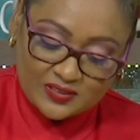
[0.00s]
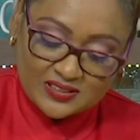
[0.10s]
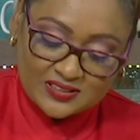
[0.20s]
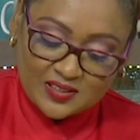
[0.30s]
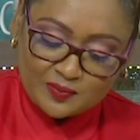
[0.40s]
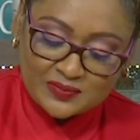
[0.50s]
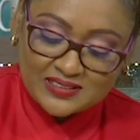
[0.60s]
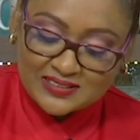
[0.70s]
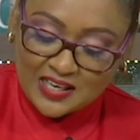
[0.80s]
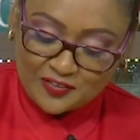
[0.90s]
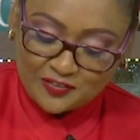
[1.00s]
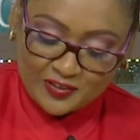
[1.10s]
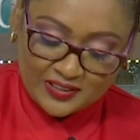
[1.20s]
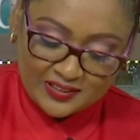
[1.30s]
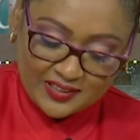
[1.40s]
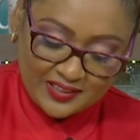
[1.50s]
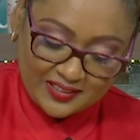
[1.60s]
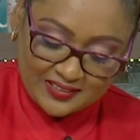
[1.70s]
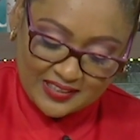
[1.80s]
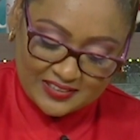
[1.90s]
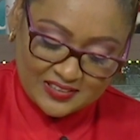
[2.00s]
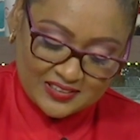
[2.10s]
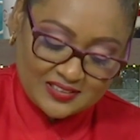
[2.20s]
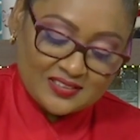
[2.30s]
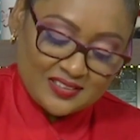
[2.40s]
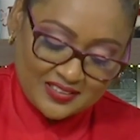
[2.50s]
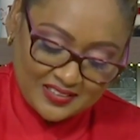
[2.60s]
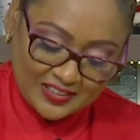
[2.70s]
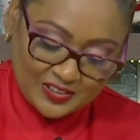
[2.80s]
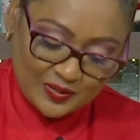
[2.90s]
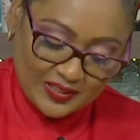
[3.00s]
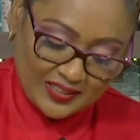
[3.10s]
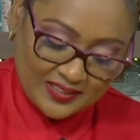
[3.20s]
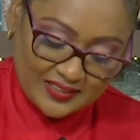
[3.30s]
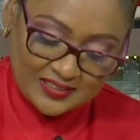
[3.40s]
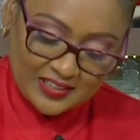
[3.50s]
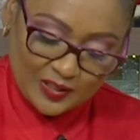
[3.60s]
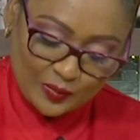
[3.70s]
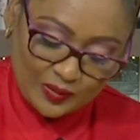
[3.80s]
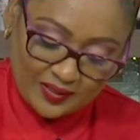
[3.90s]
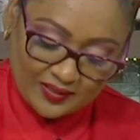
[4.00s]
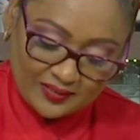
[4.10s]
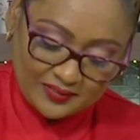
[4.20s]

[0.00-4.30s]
is some saffron in there. That's how you get that yellow color.